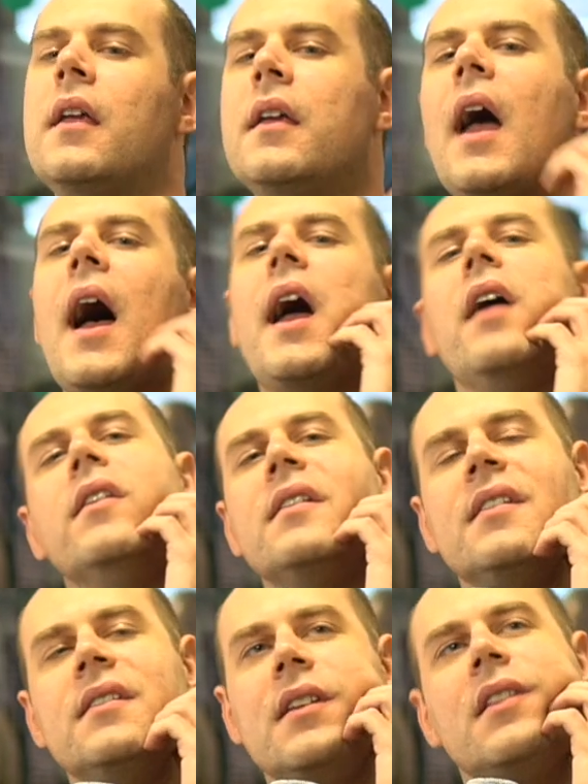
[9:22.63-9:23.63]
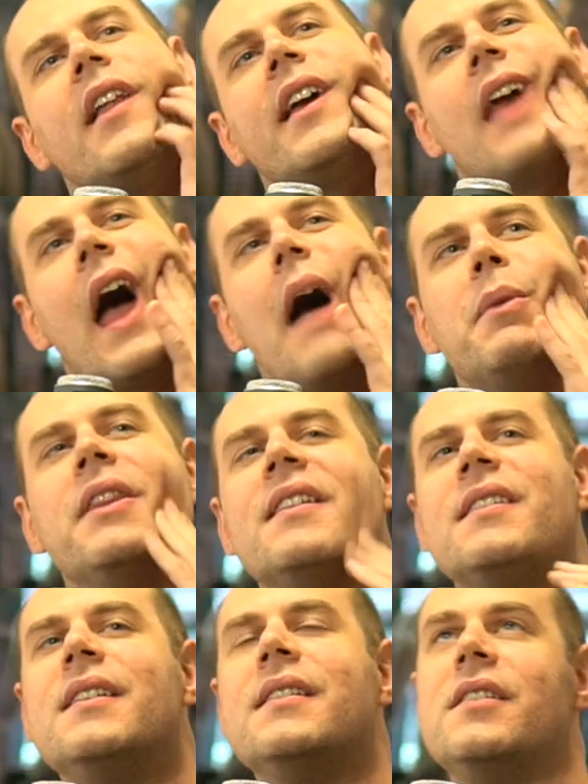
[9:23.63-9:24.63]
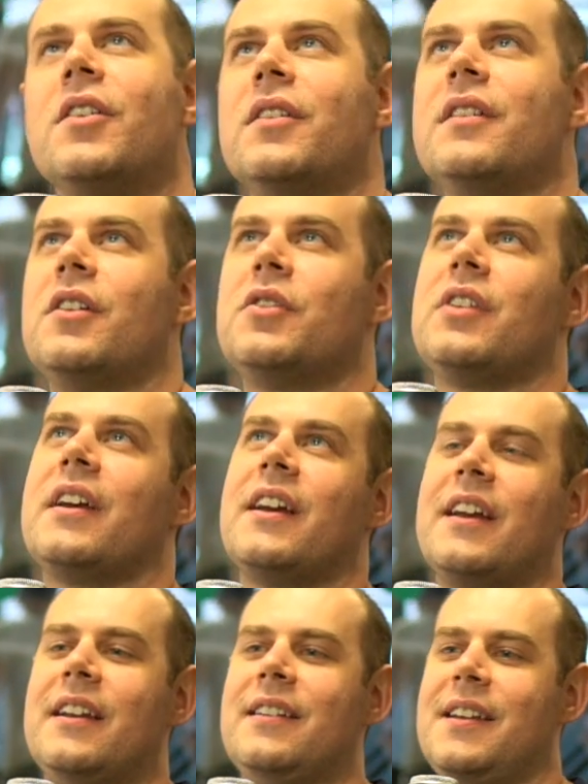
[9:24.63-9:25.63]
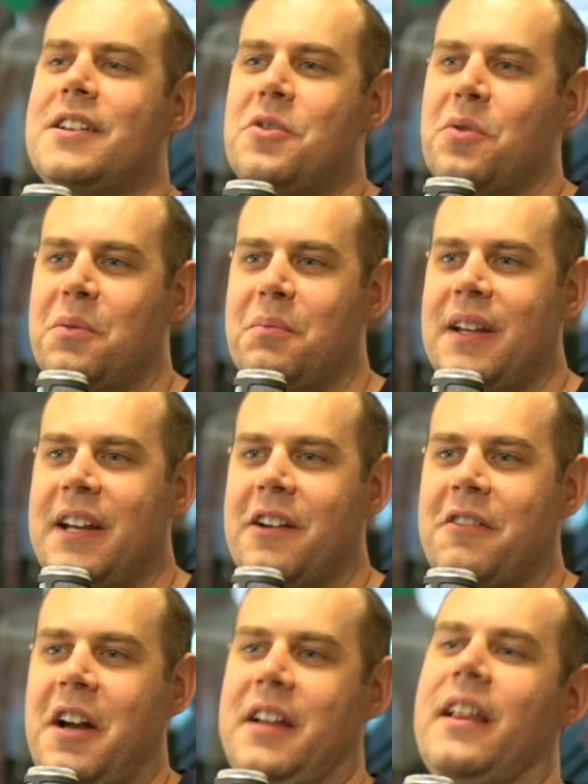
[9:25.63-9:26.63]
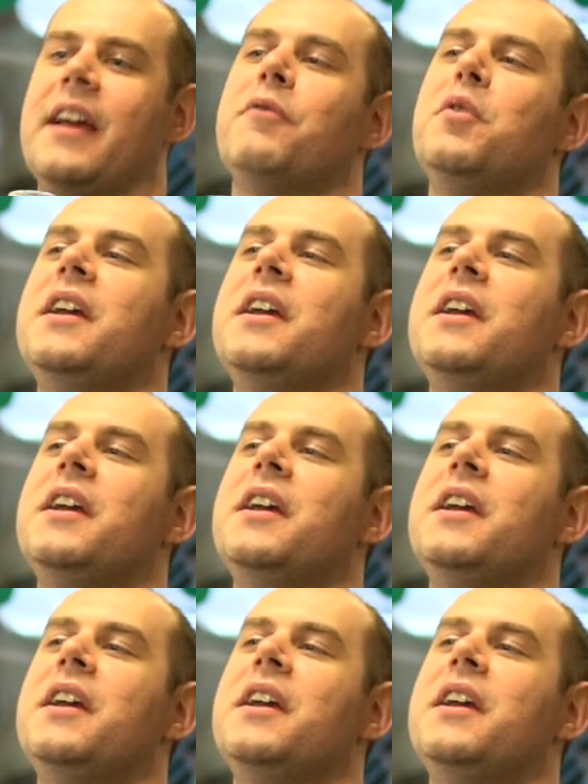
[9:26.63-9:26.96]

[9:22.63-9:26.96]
Yeah, and this isn't like, there's like a continuum here, right? Like